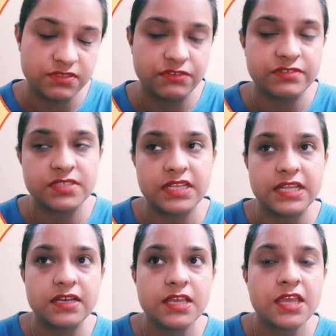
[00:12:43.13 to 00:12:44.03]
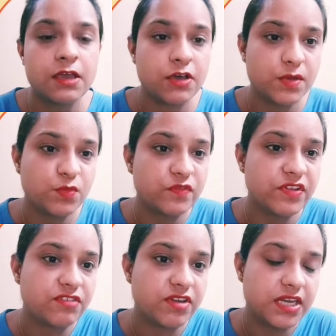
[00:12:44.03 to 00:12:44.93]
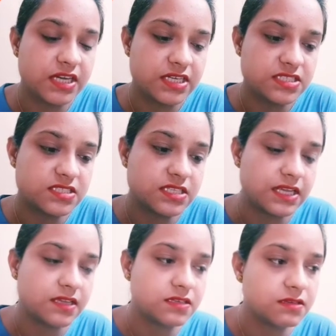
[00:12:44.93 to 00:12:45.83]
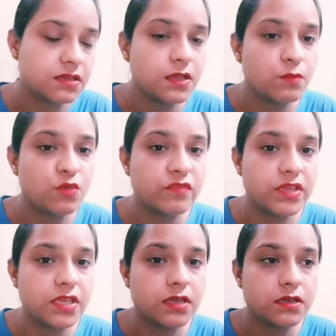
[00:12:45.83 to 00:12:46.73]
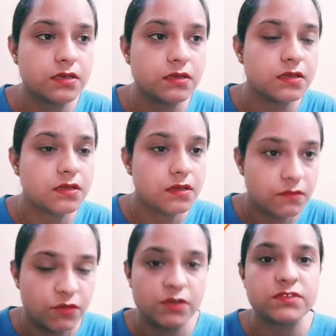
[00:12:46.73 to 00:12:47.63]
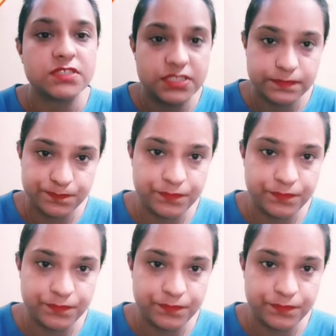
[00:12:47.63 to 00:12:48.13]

say that on a moving tray it is like moving forwards.